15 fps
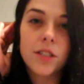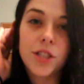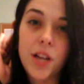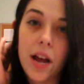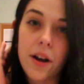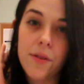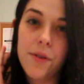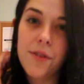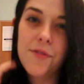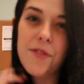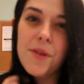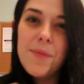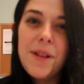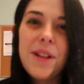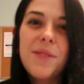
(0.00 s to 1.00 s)
Our shadow root
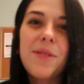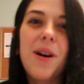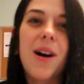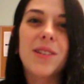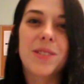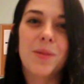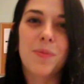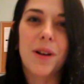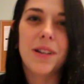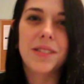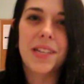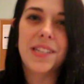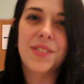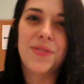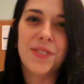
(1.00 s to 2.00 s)
formula will also
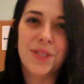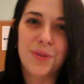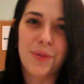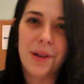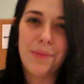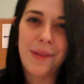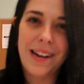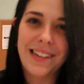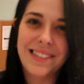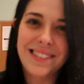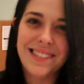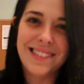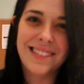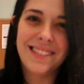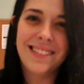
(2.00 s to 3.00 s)
process for 20 minutes.